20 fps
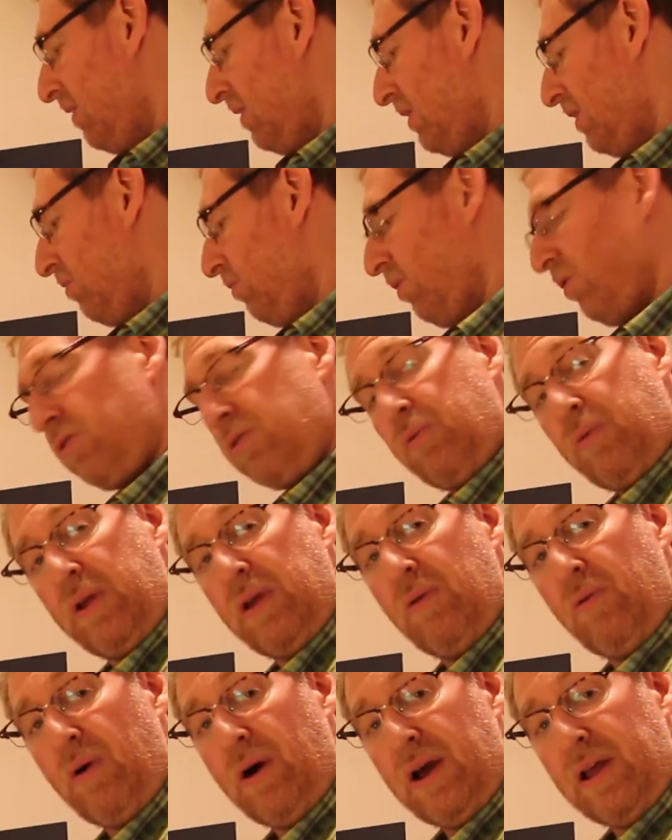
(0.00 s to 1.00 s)
this to a
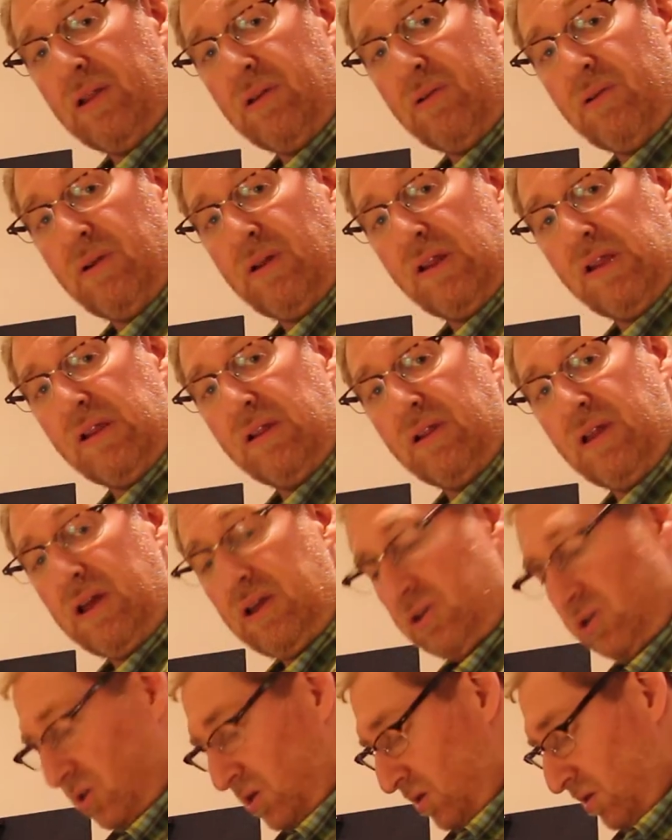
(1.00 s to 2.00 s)
3-winder
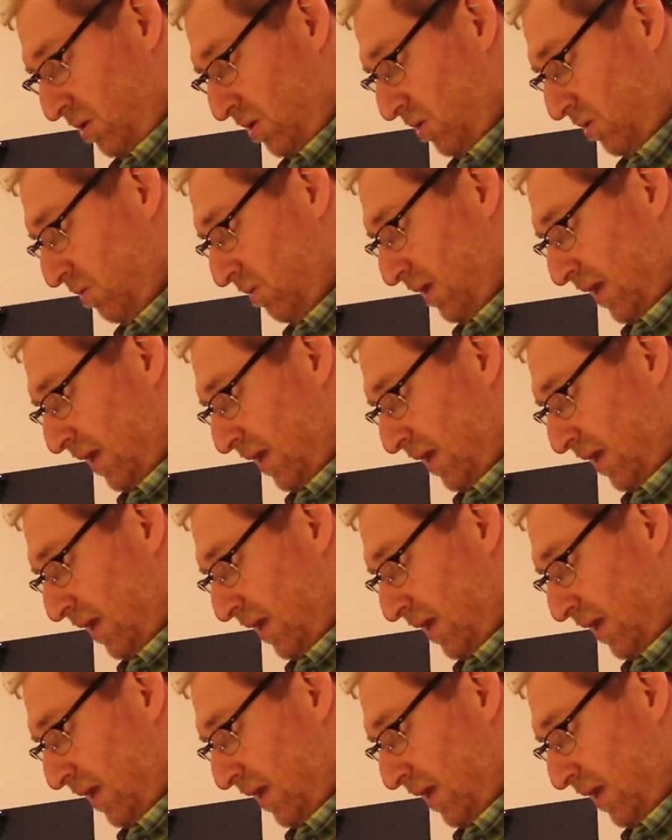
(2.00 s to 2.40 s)
installation, you